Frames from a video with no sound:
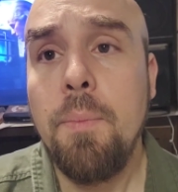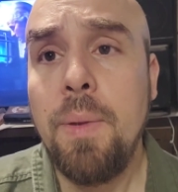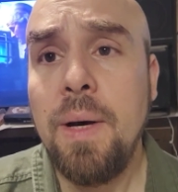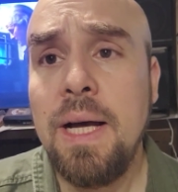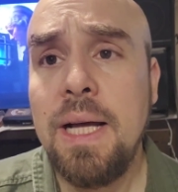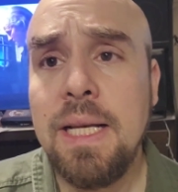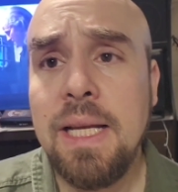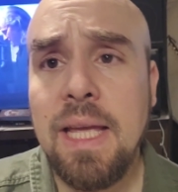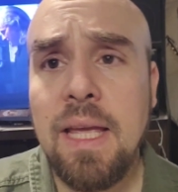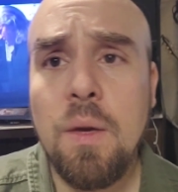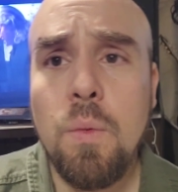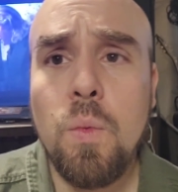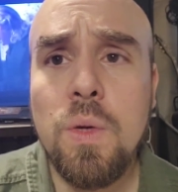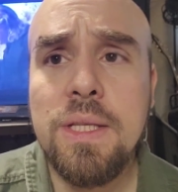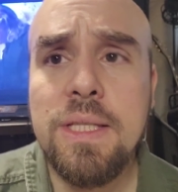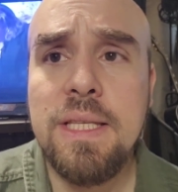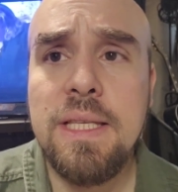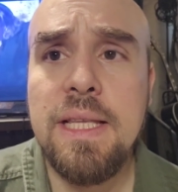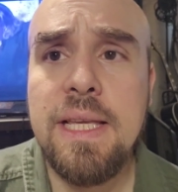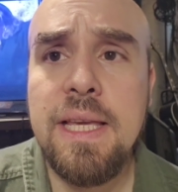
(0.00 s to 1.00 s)
But it
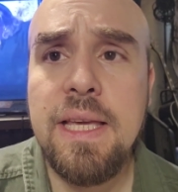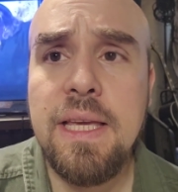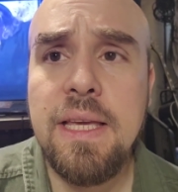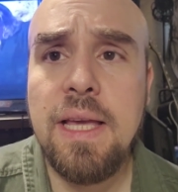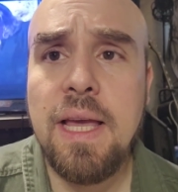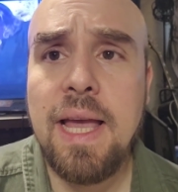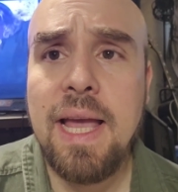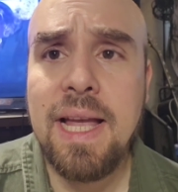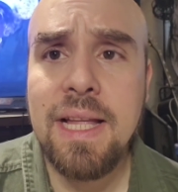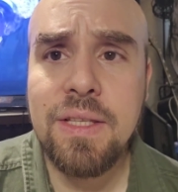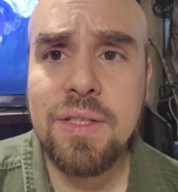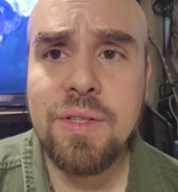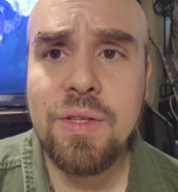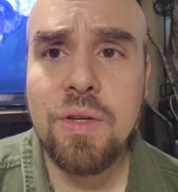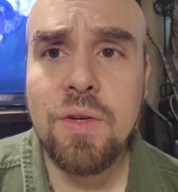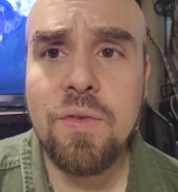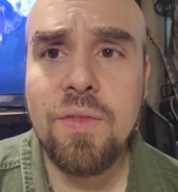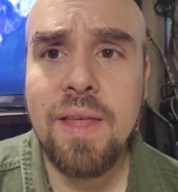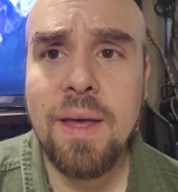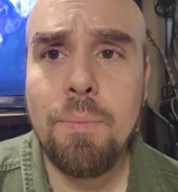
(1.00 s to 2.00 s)
was the
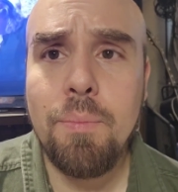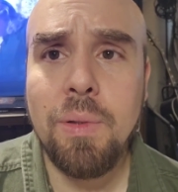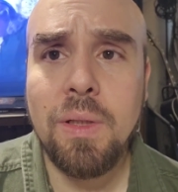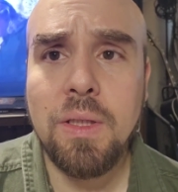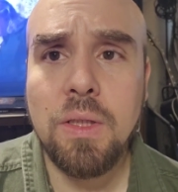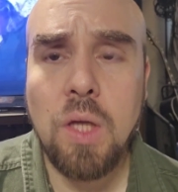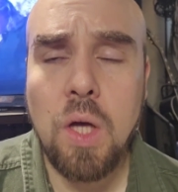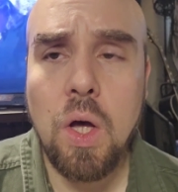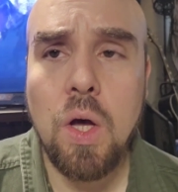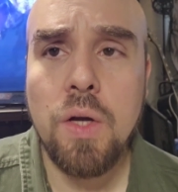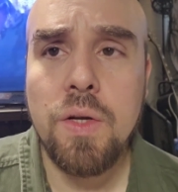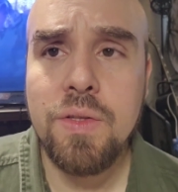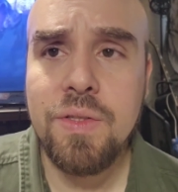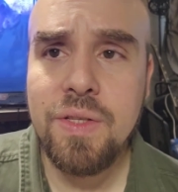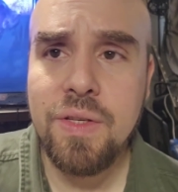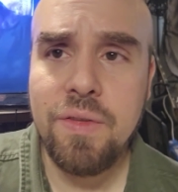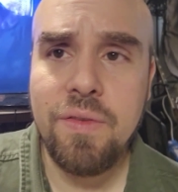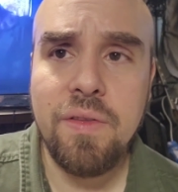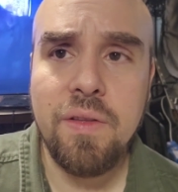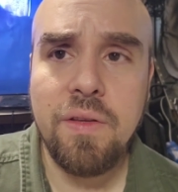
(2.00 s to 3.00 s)
answer that
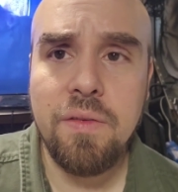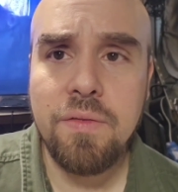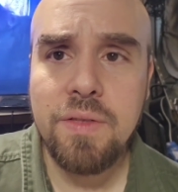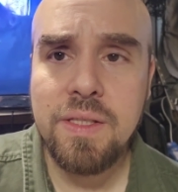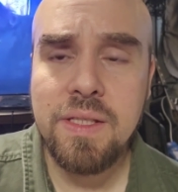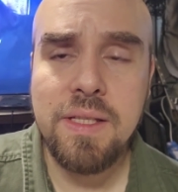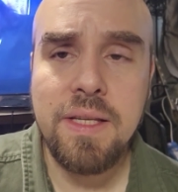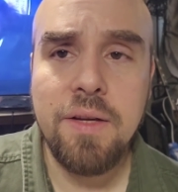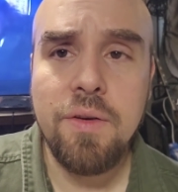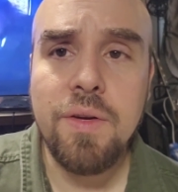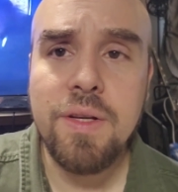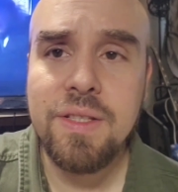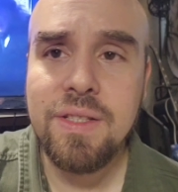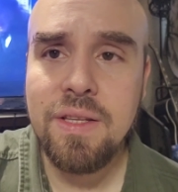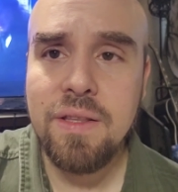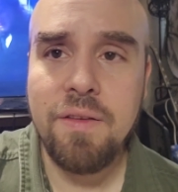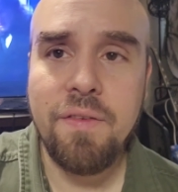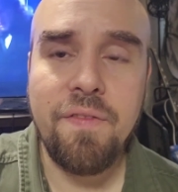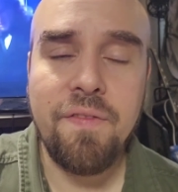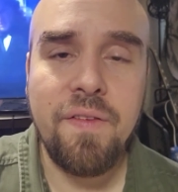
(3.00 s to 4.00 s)
belonged to the
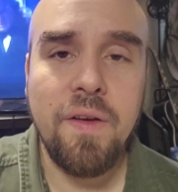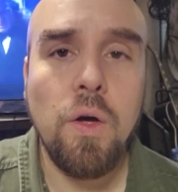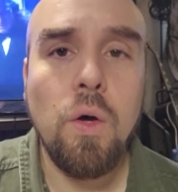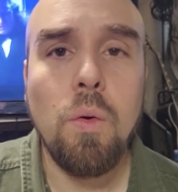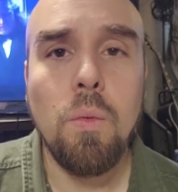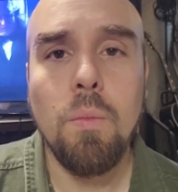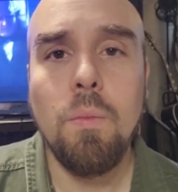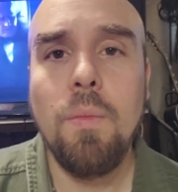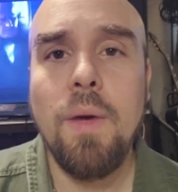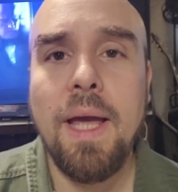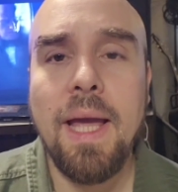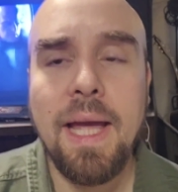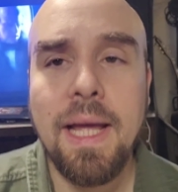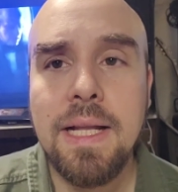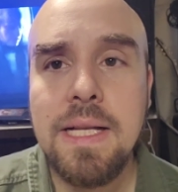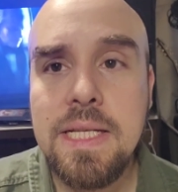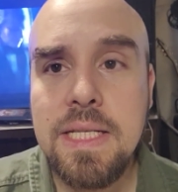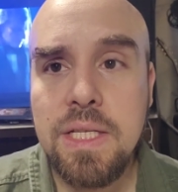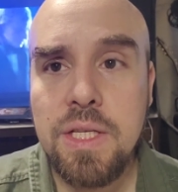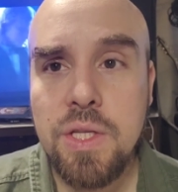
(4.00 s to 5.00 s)
series, to the film,
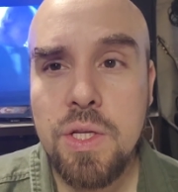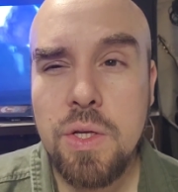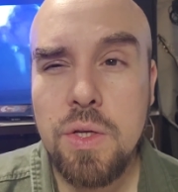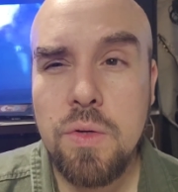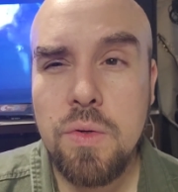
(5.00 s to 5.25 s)
and